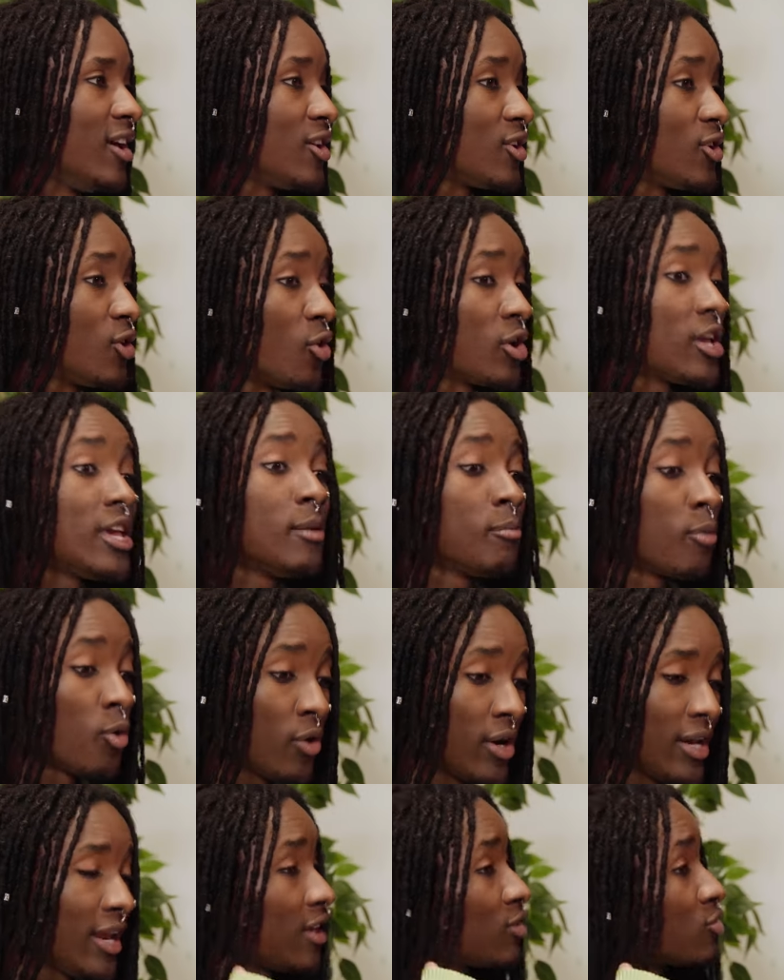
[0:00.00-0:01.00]
you know, chemo
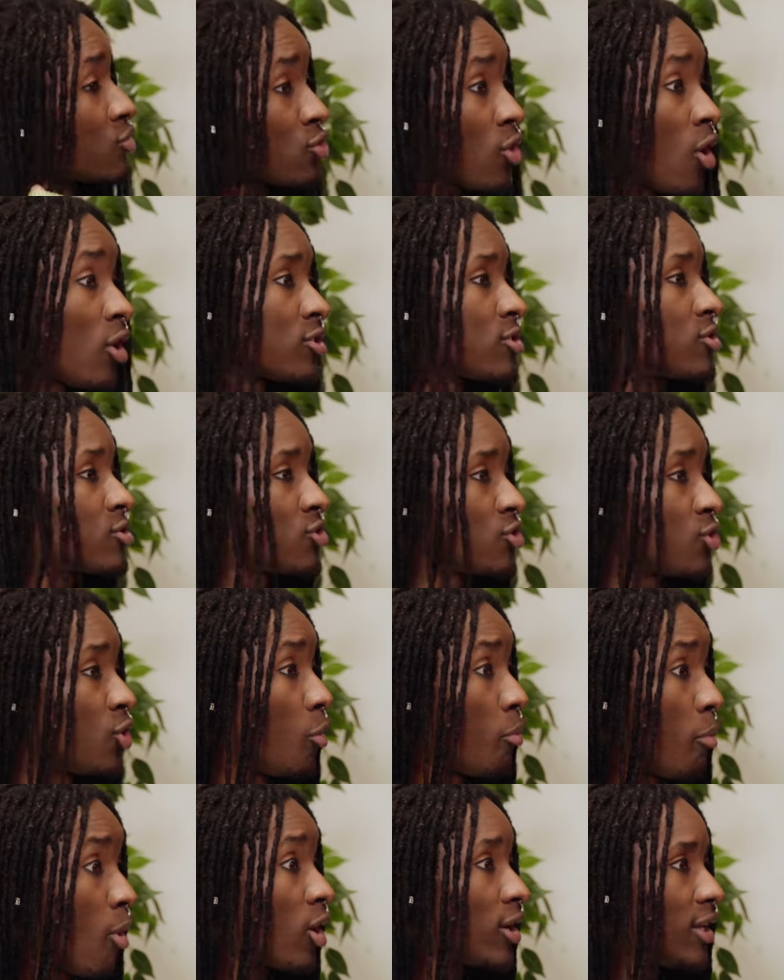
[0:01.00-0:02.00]
really exhausts your
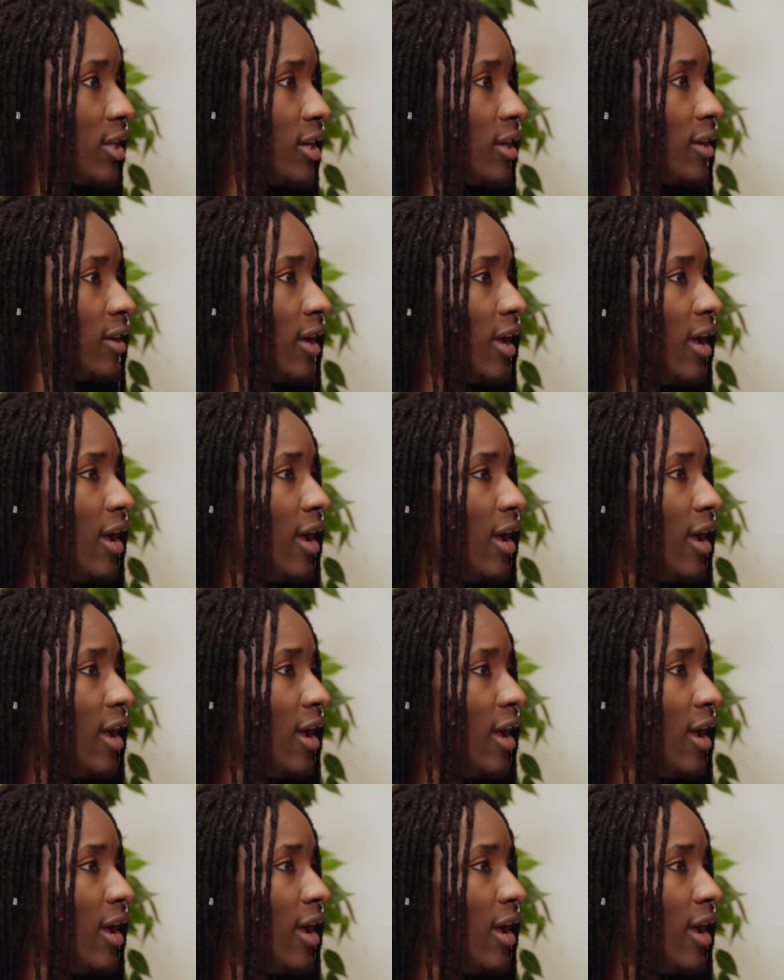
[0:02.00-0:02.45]
body.